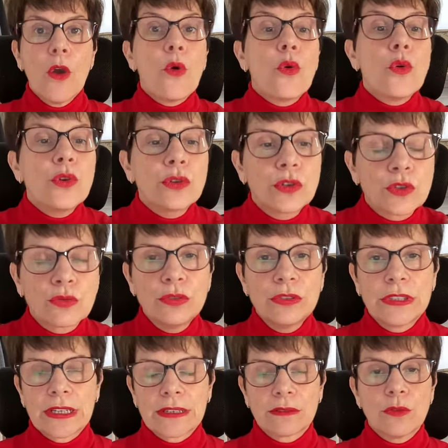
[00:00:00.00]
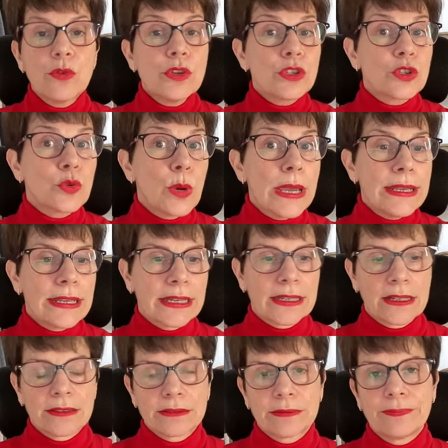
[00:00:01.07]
or a crew neck or a square neck.